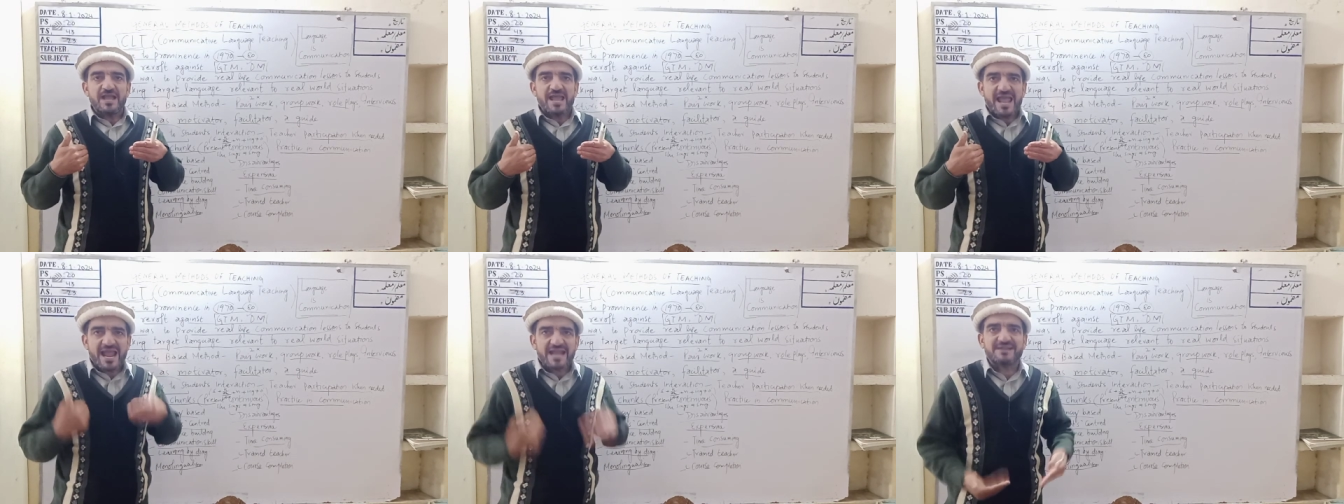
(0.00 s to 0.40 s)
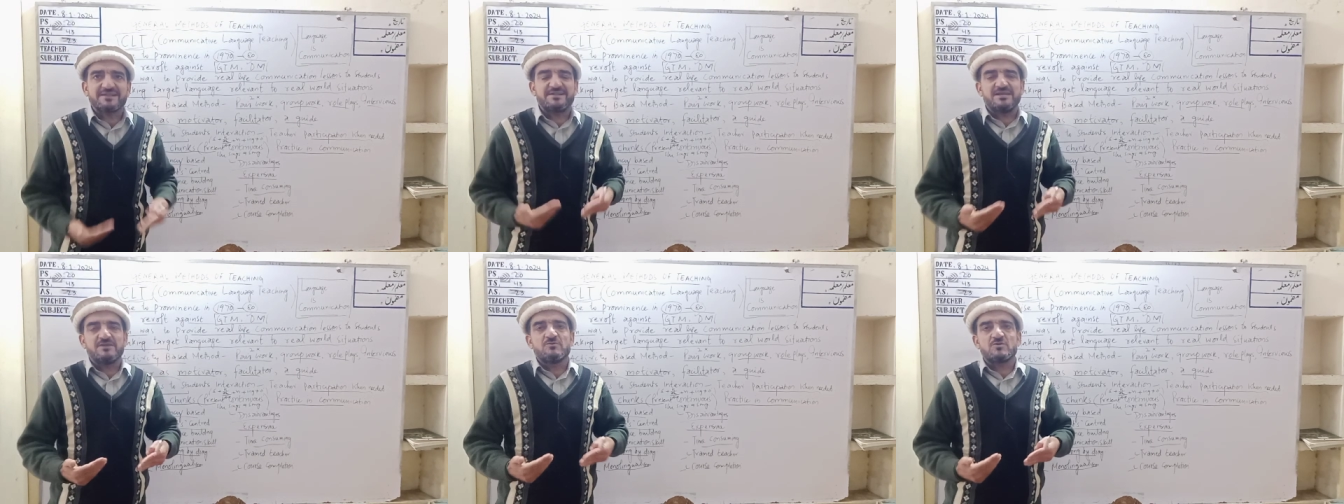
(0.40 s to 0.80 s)

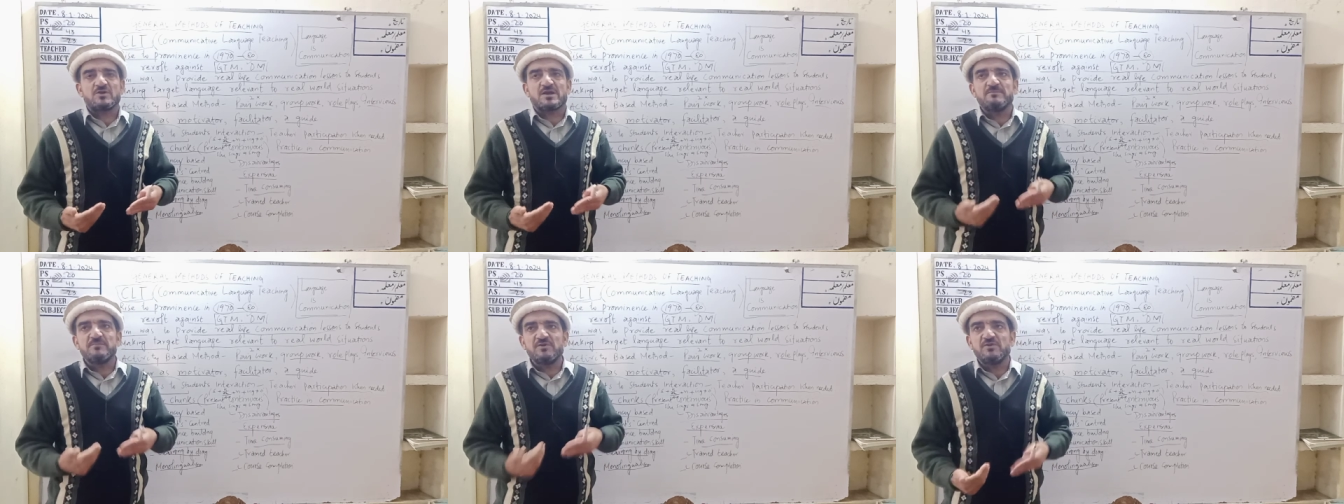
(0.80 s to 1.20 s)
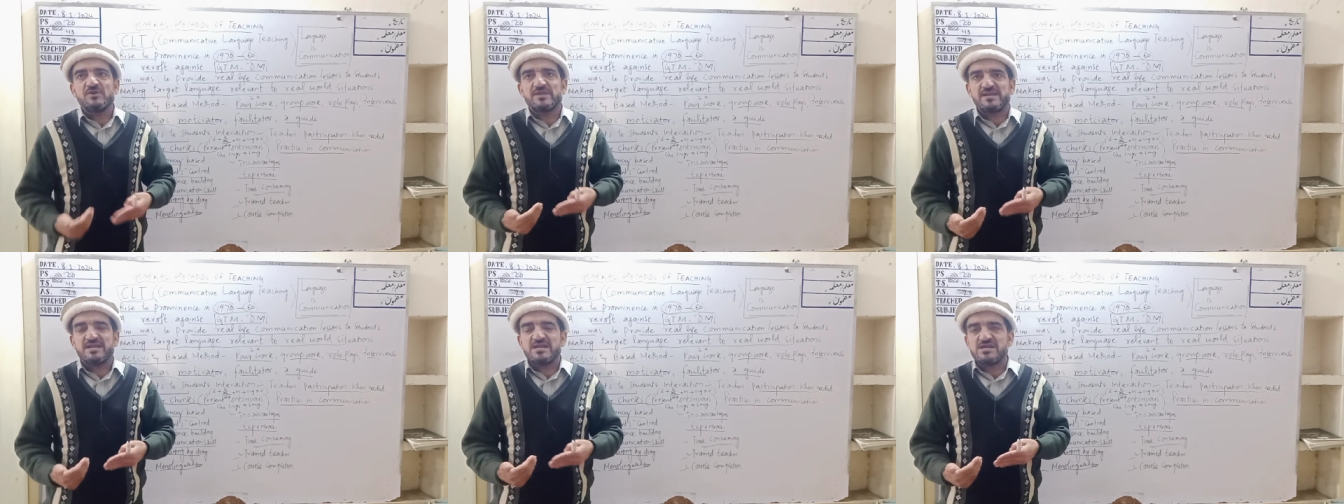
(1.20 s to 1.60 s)
active
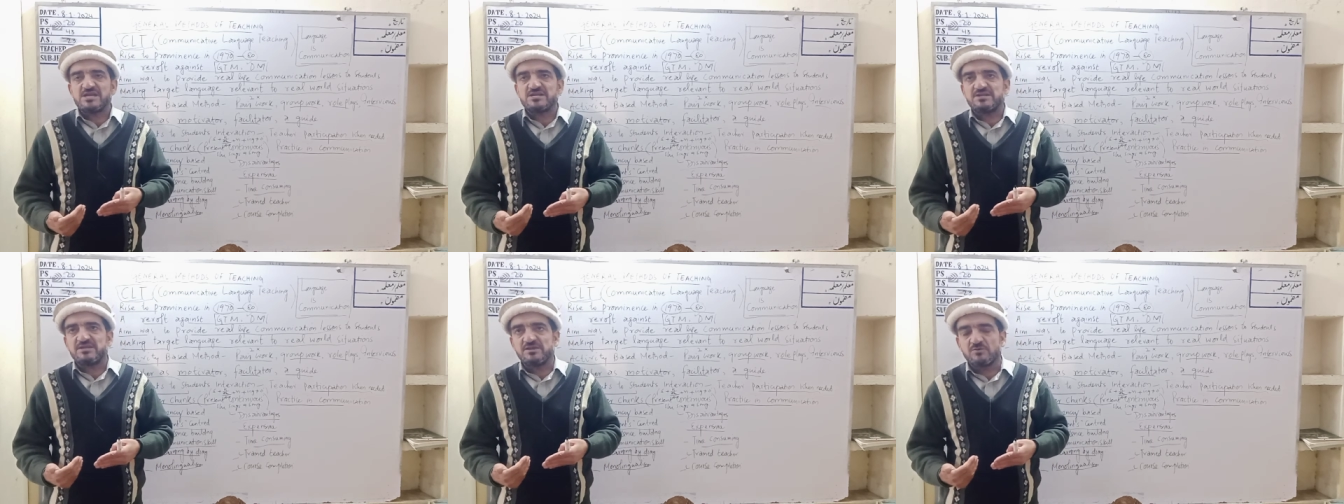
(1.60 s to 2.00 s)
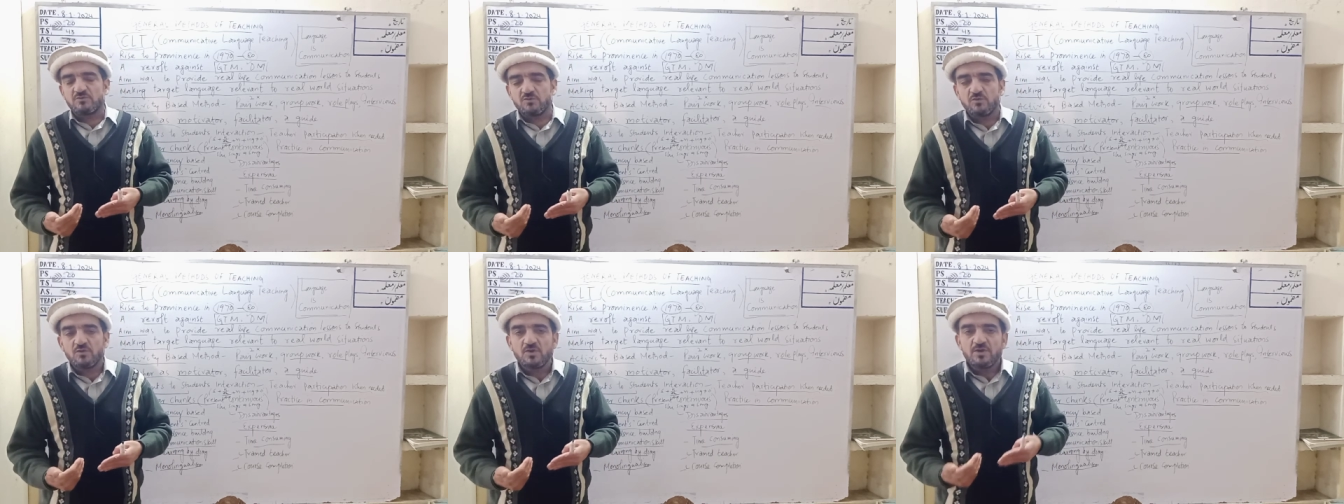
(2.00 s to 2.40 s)

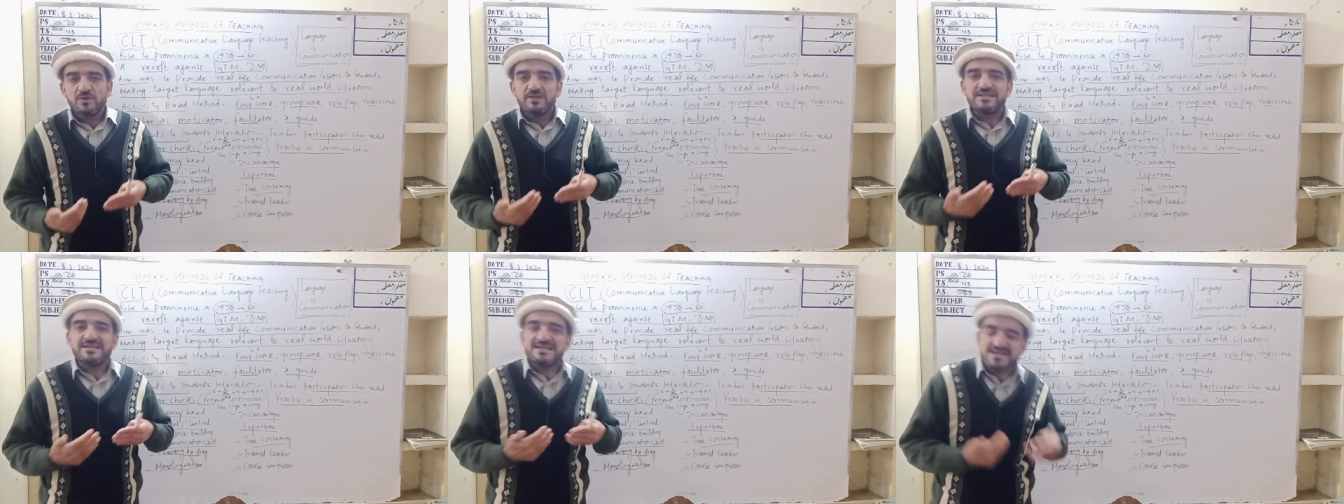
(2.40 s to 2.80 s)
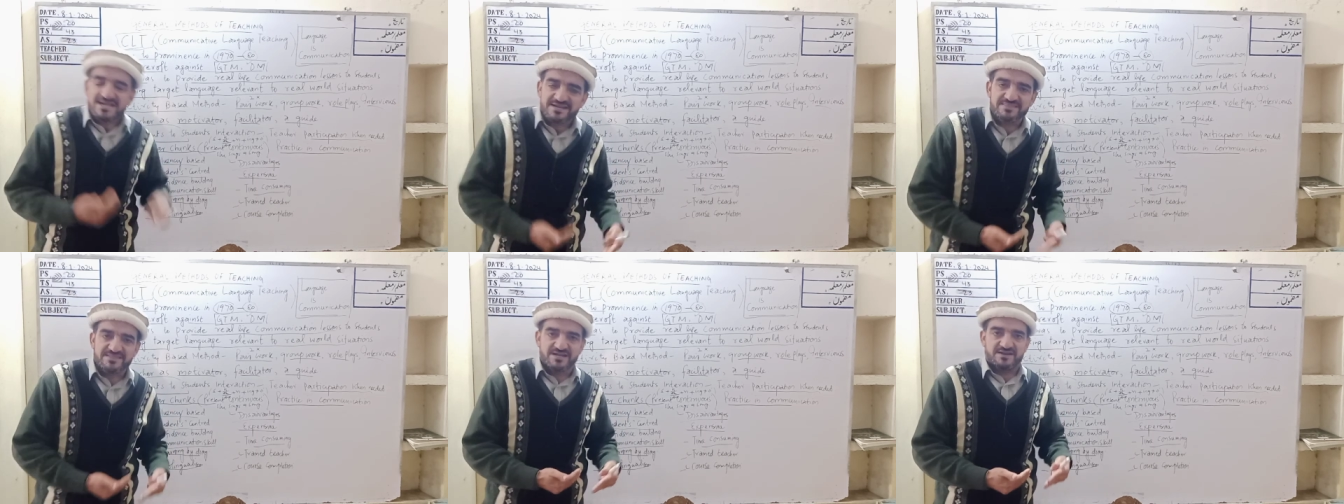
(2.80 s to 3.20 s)
communicative
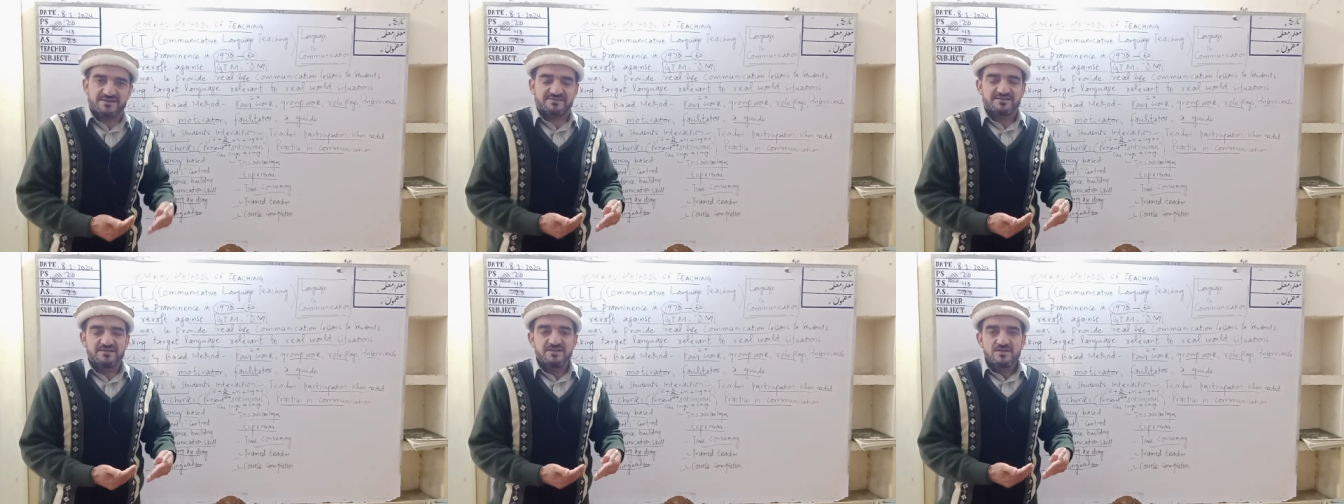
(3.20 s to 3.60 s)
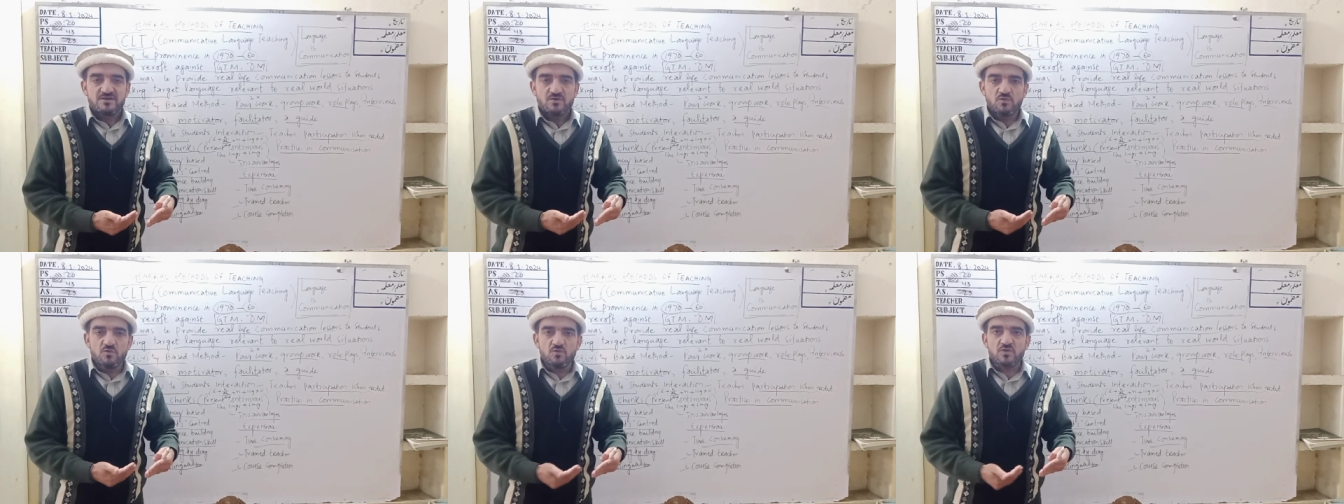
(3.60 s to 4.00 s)
learners
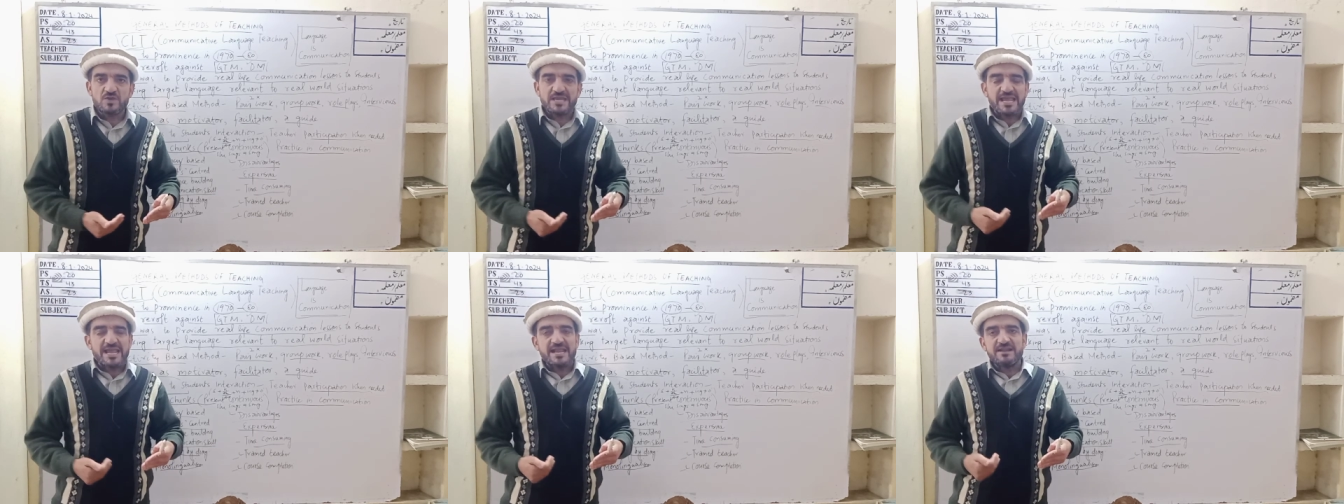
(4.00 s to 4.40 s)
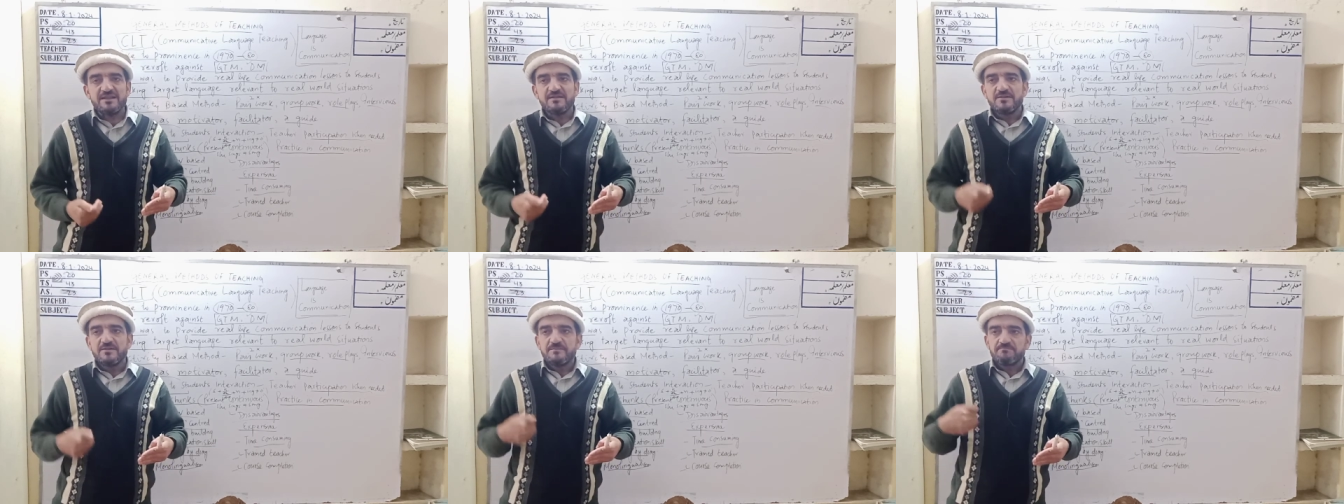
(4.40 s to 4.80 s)
who
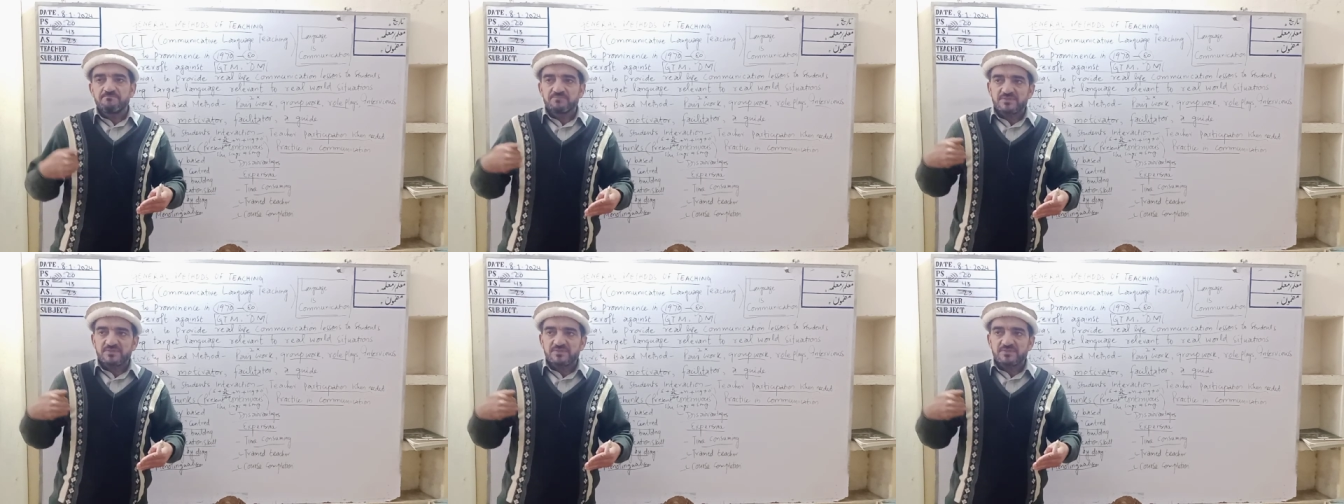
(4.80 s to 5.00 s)
can